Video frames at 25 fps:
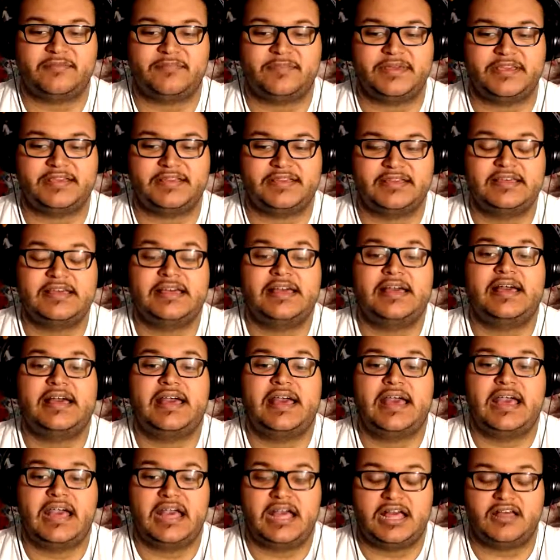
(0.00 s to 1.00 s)
me.
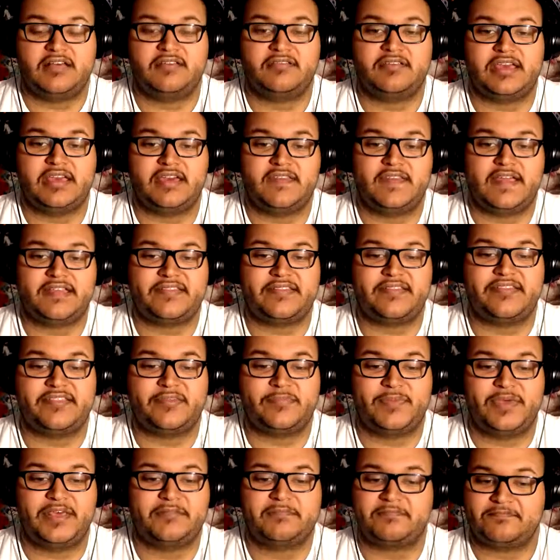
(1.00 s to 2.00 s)
Okay, that's
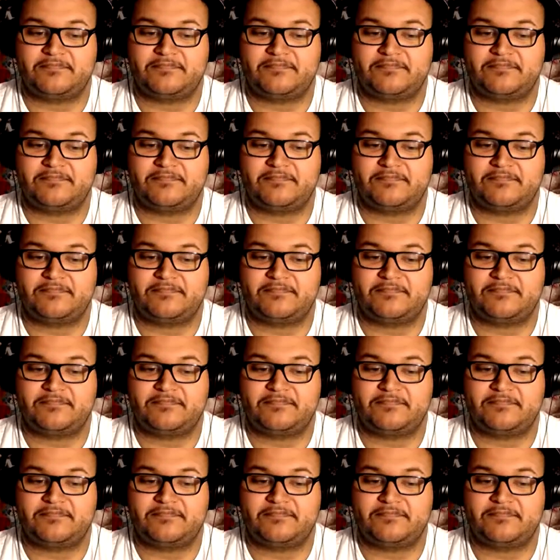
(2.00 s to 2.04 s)
intimate.